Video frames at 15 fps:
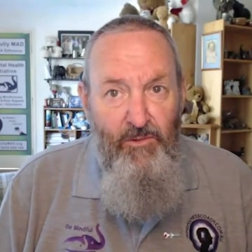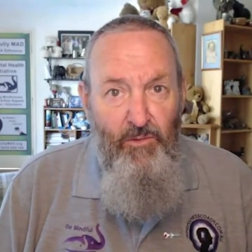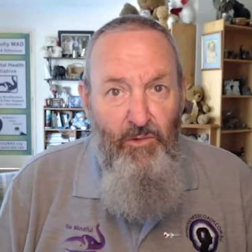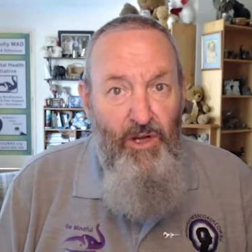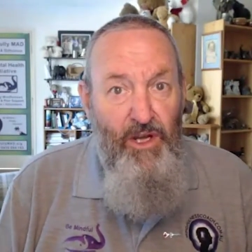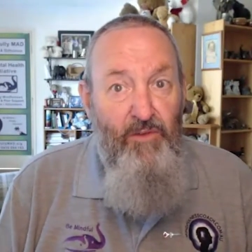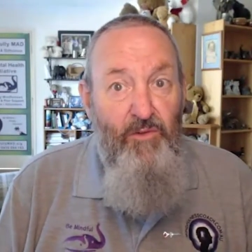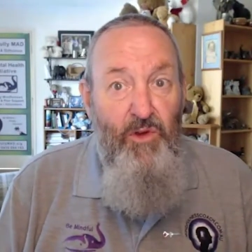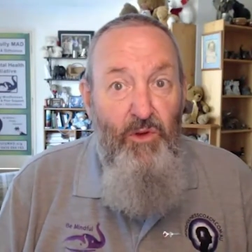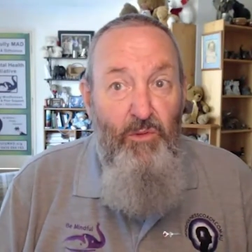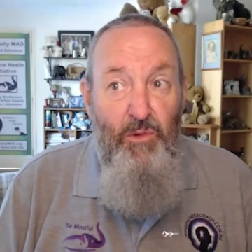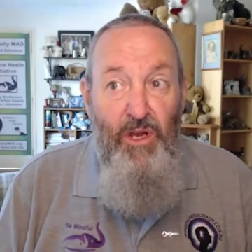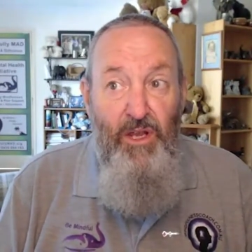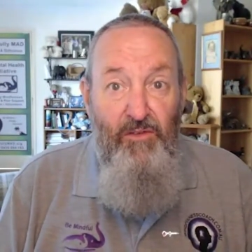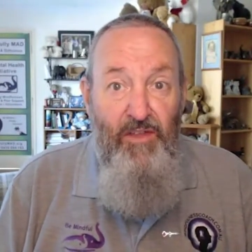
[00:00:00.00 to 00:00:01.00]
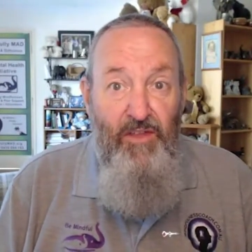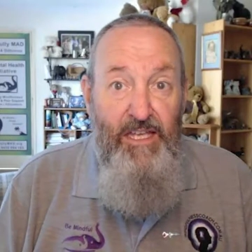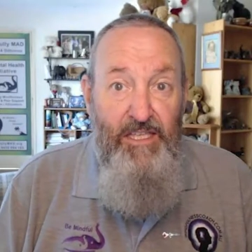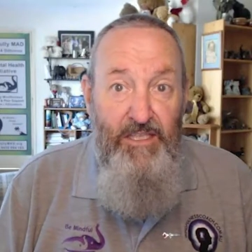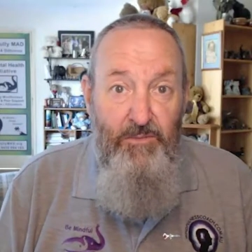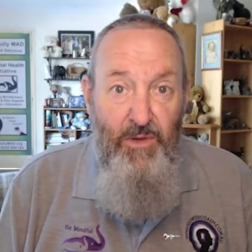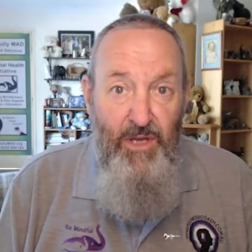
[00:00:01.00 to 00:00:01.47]
whatever you believe
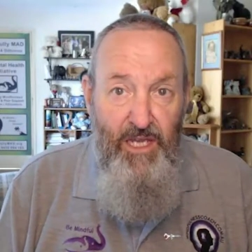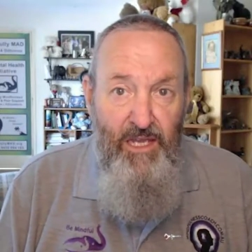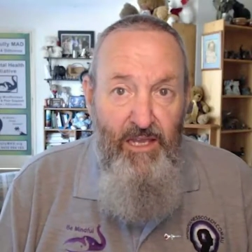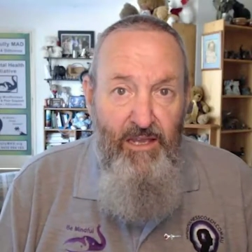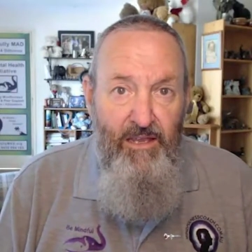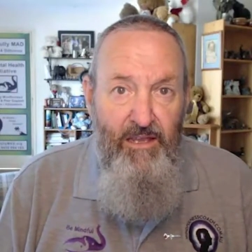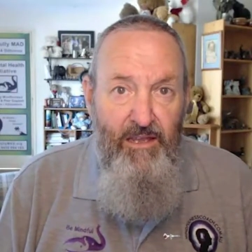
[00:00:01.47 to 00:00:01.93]
that to be.